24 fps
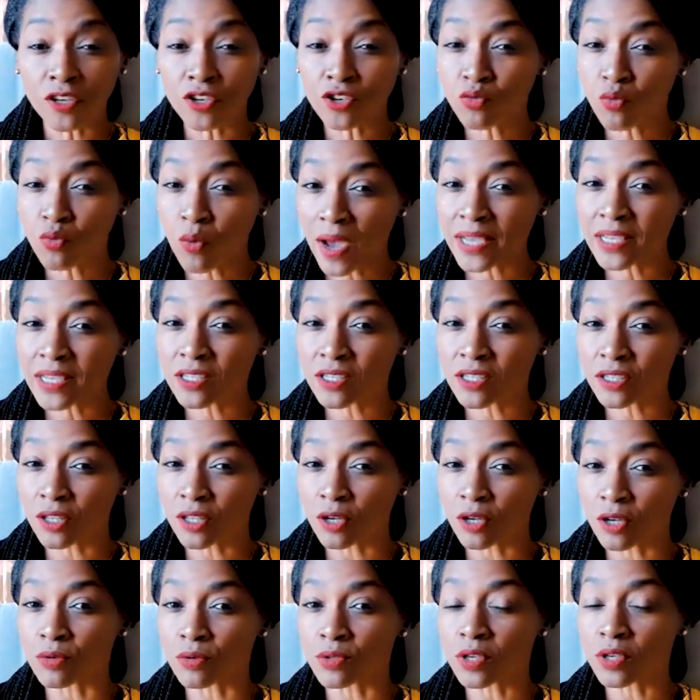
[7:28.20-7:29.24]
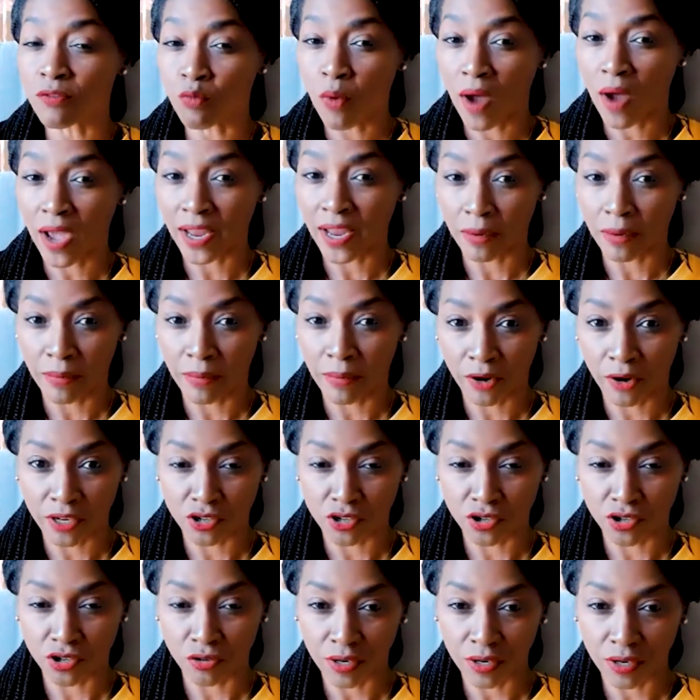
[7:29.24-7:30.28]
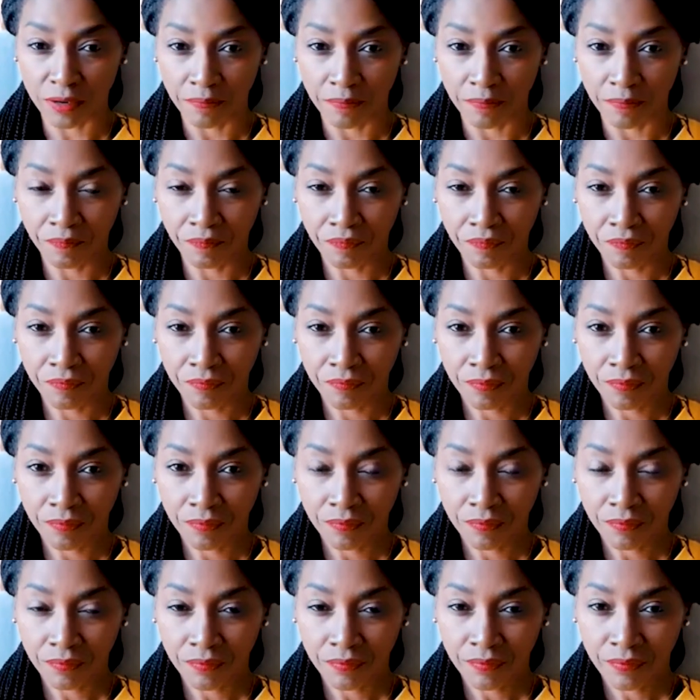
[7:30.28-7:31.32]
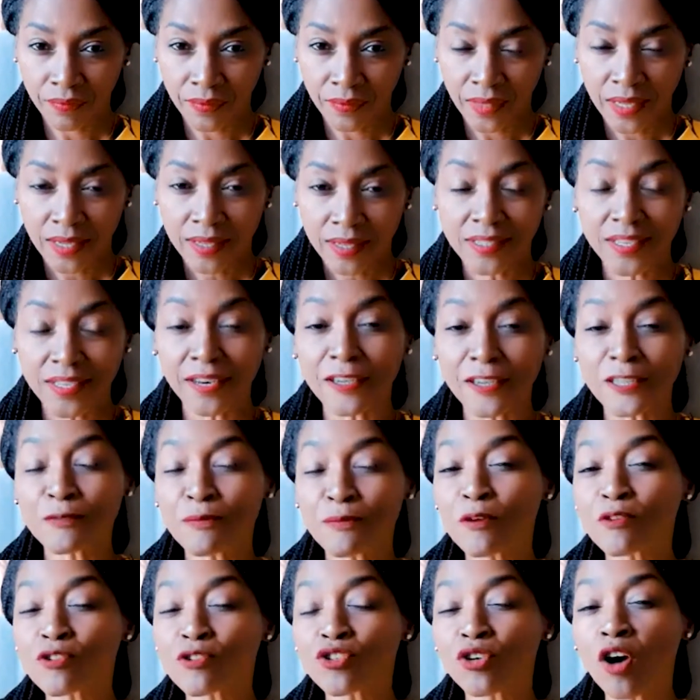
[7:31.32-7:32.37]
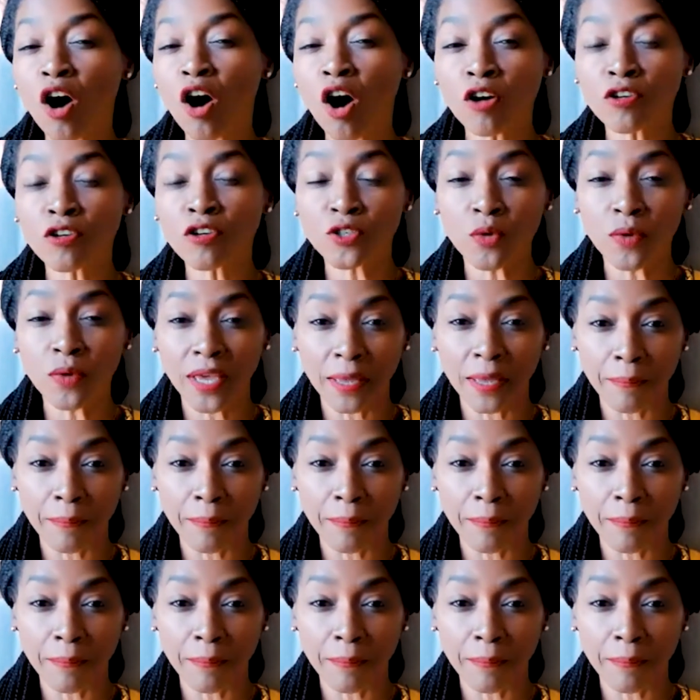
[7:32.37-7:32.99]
than twice those of white American children. Sun exposure also